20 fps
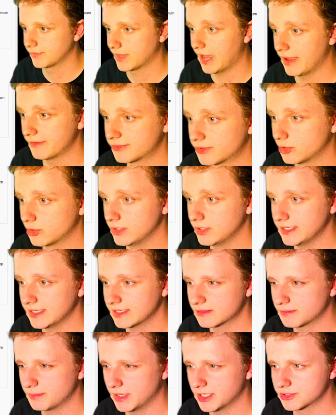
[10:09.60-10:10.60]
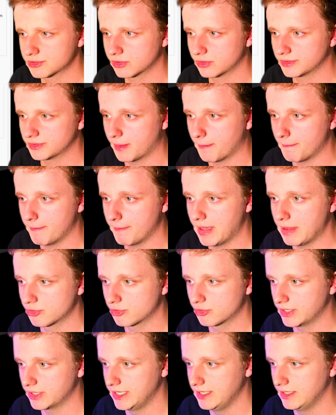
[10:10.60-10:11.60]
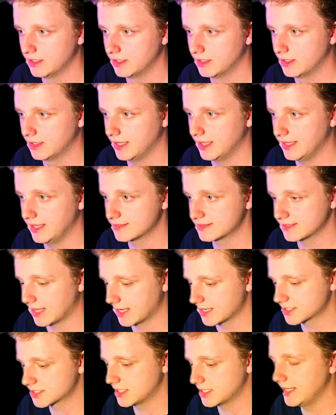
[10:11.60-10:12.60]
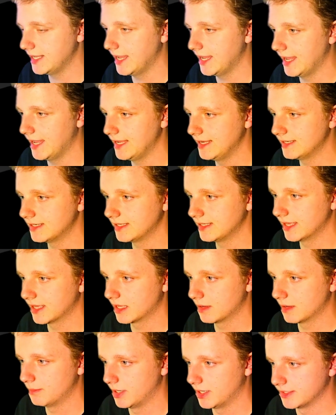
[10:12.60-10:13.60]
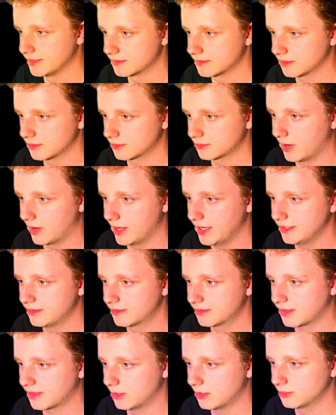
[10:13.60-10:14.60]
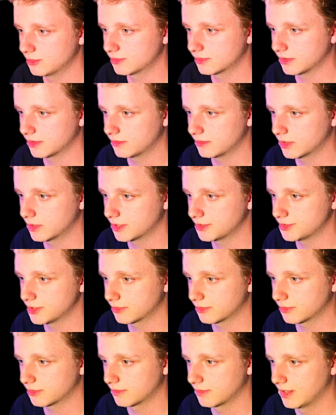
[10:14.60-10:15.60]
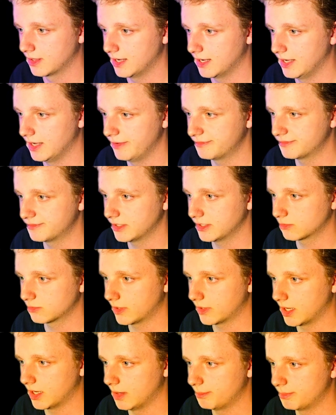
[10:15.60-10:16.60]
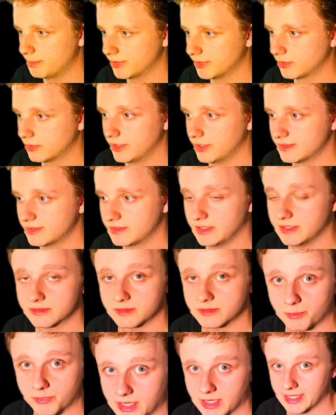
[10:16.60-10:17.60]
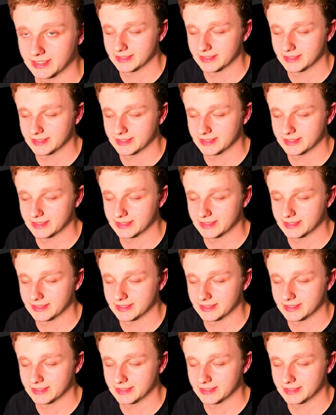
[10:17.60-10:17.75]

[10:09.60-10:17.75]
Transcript: After doing this, make sure the memory is actually 8 gigabytes. So 8000, you can just lift this one up until you see something like